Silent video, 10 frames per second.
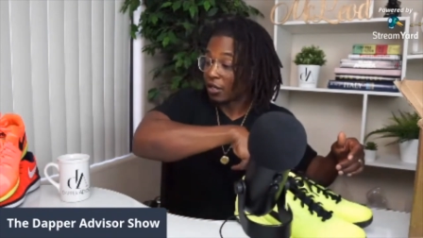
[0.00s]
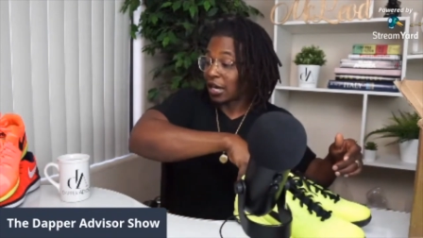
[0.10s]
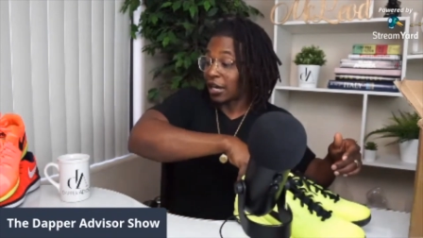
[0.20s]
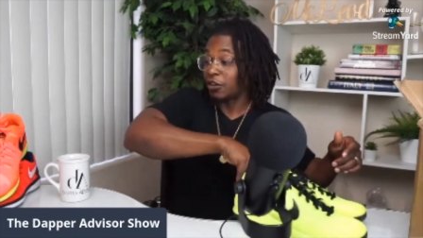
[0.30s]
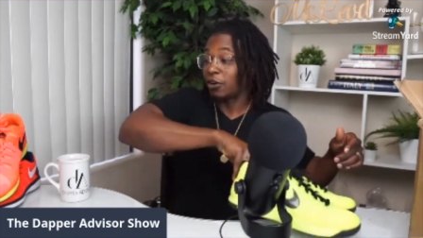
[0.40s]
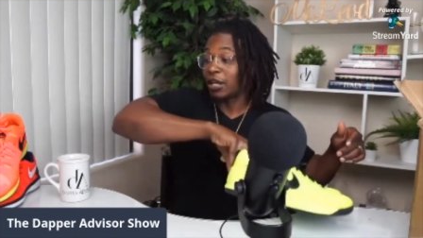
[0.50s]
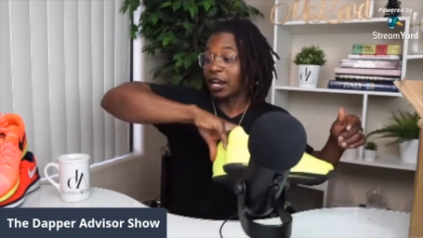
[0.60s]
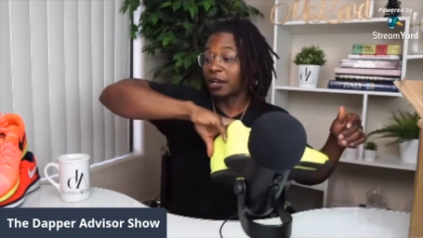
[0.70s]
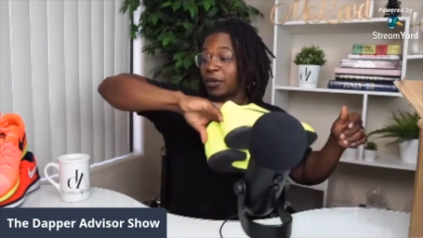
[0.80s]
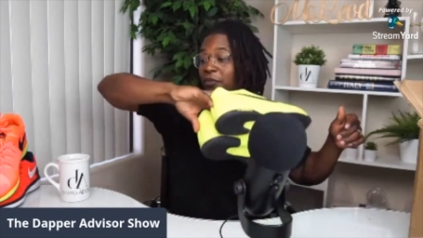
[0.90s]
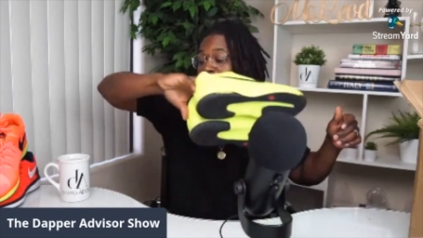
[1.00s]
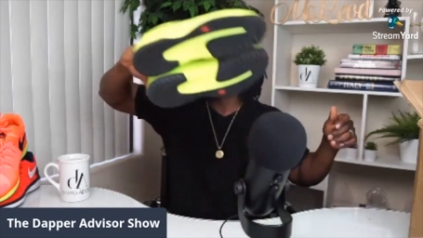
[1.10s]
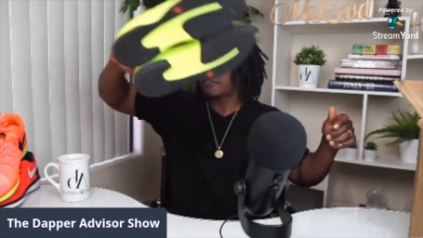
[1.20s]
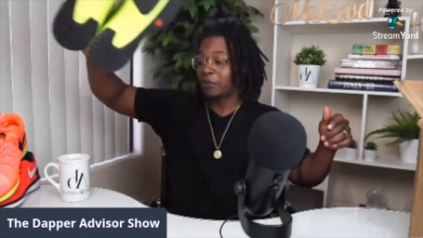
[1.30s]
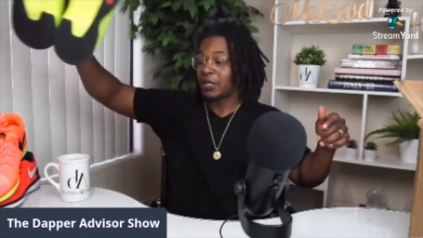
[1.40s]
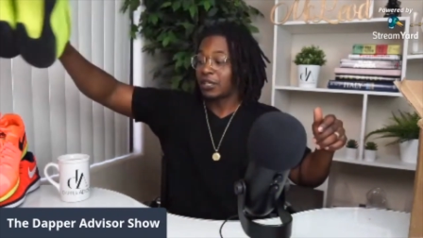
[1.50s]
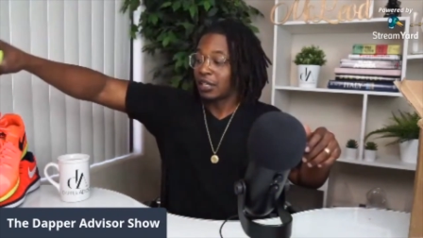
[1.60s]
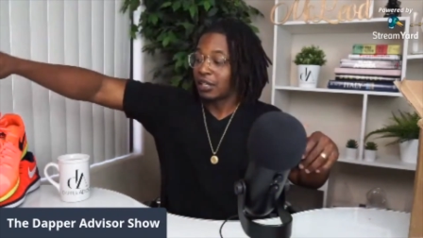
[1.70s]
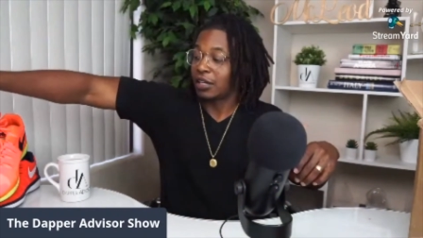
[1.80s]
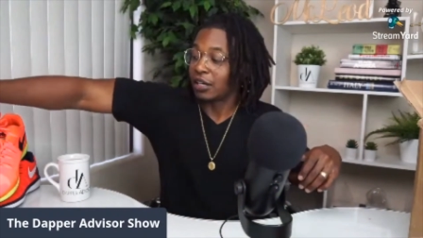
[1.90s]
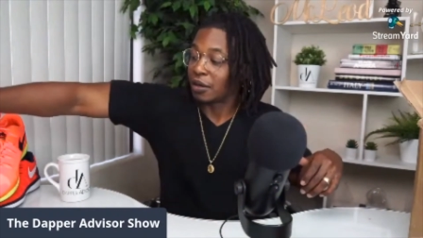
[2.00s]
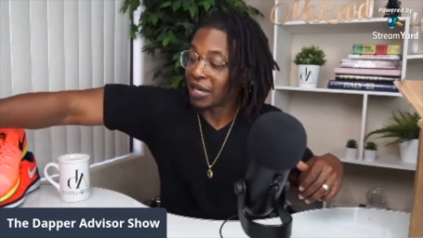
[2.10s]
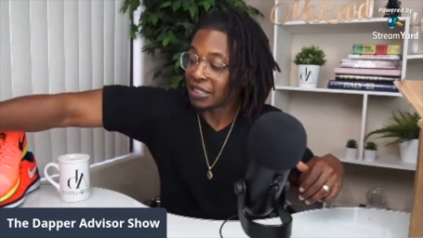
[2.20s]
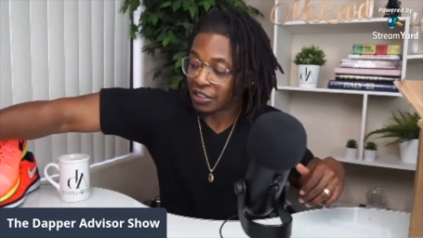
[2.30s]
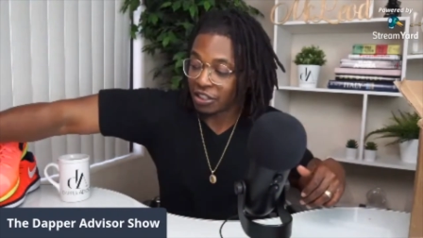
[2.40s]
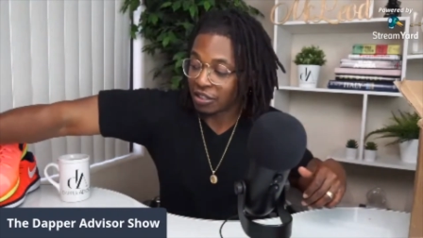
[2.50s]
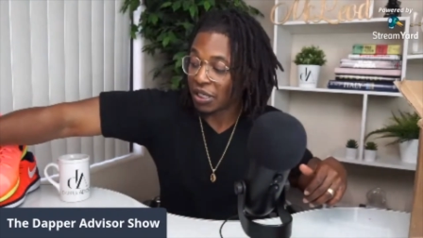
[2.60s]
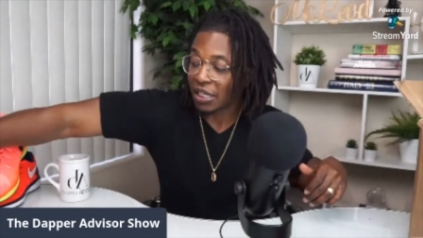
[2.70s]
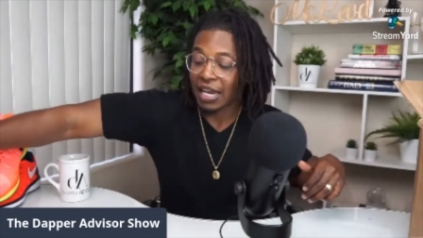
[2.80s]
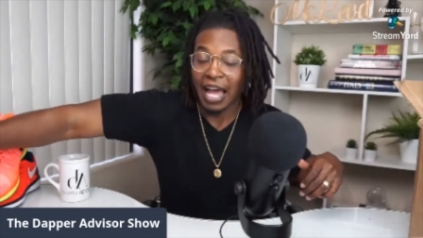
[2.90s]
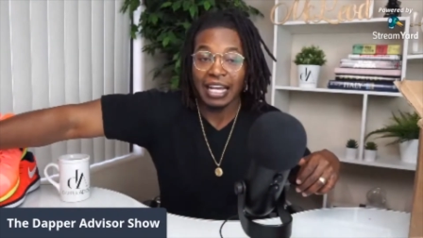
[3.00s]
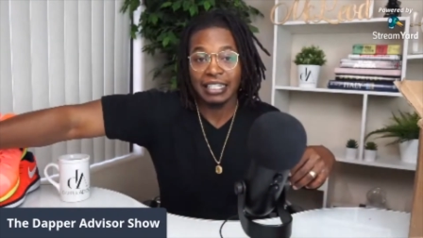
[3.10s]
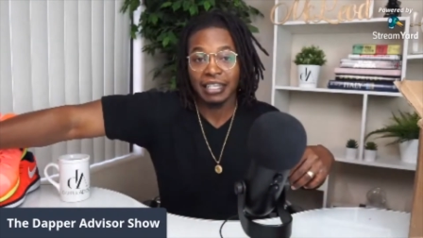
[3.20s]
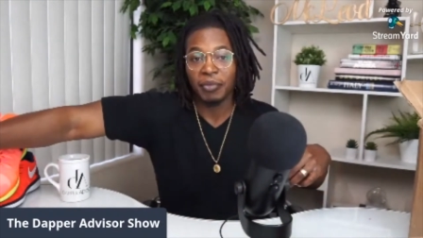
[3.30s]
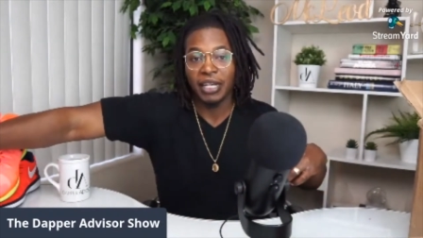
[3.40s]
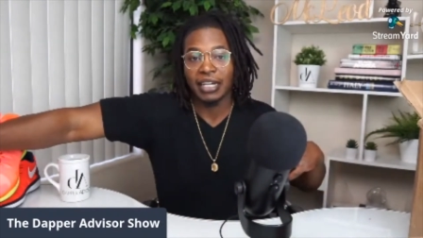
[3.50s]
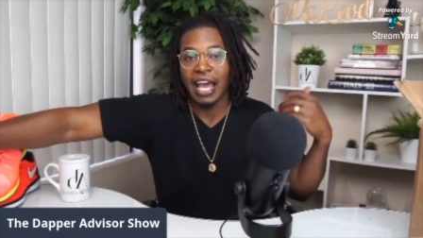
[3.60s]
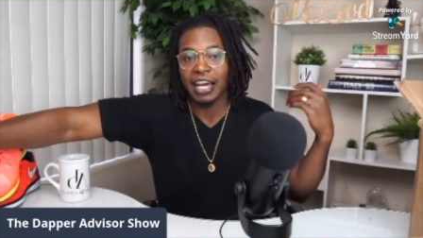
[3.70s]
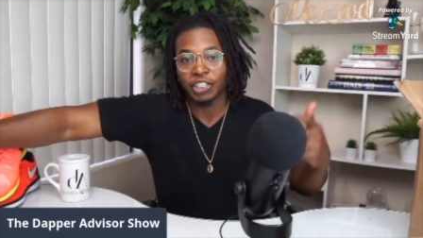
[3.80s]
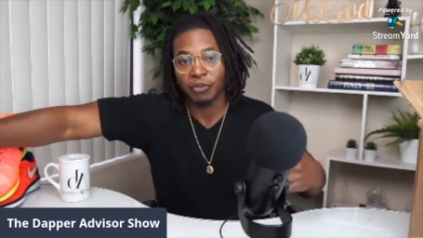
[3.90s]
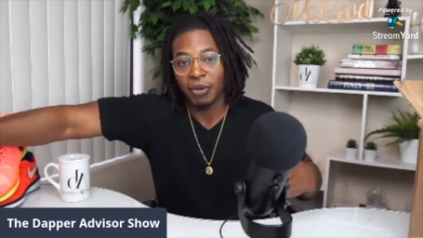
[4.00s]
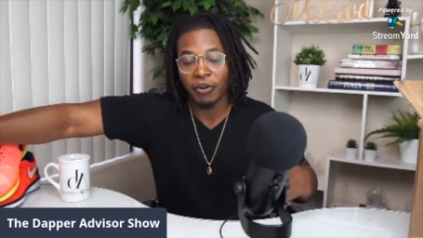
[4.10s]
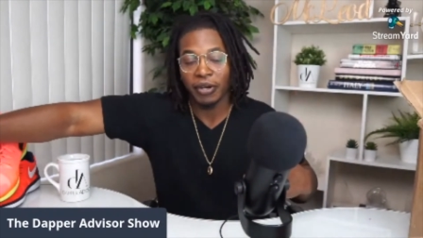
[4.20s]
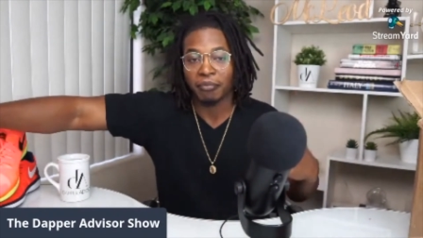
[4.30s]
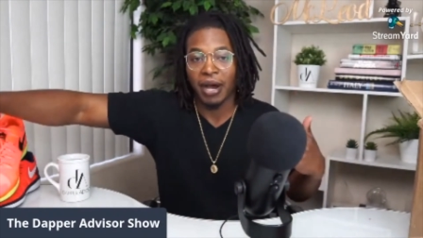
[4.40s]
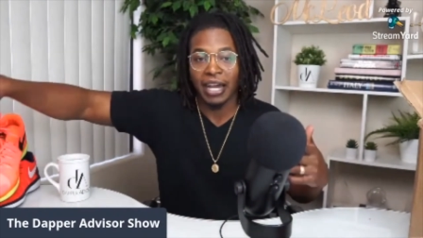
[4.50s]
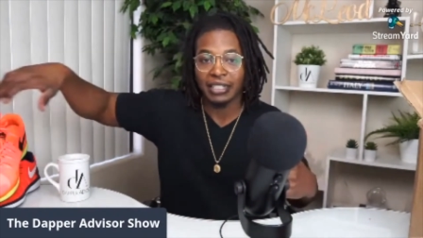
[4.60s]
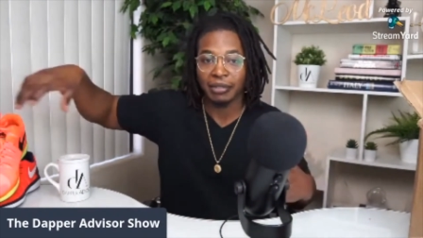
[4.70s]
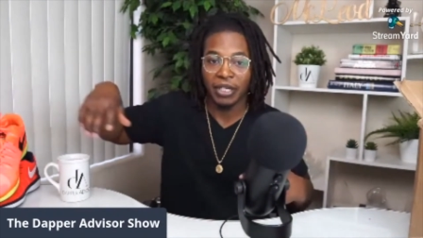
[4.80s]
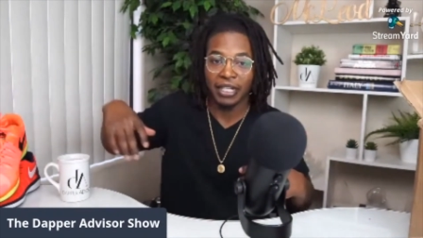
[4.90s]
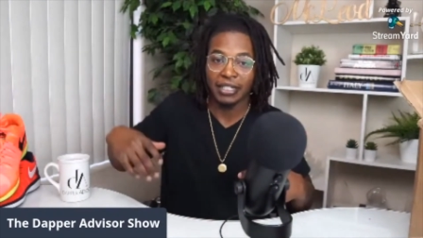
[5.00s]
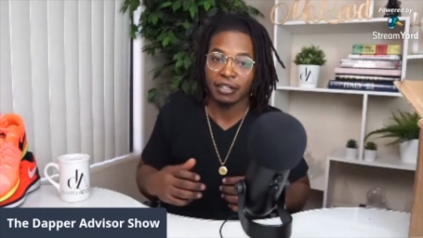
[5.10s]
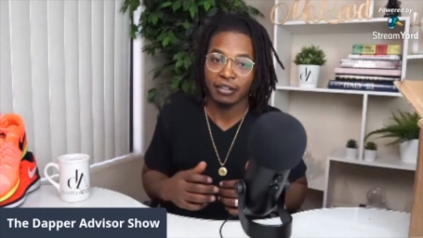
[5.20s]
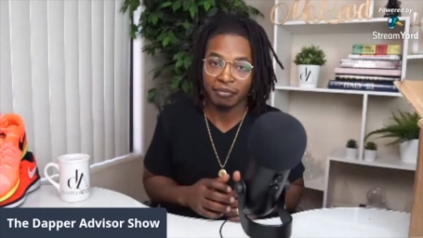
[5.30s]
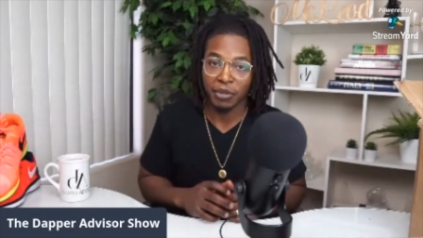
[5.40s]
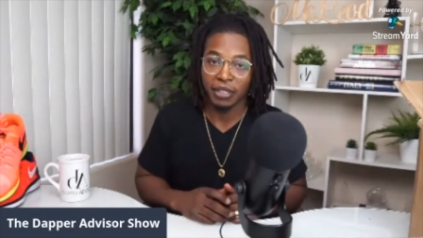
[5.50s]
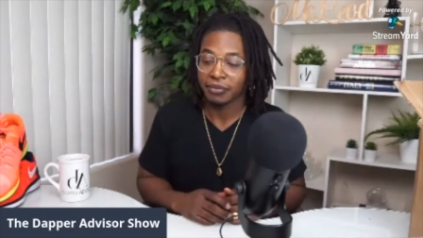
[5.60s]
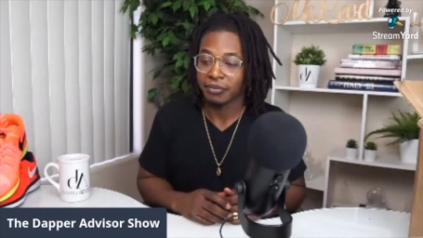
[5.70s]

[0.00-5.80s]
I know a lot of people have been uh, messaging me and asking me to cash them out and buy some of their stuff, but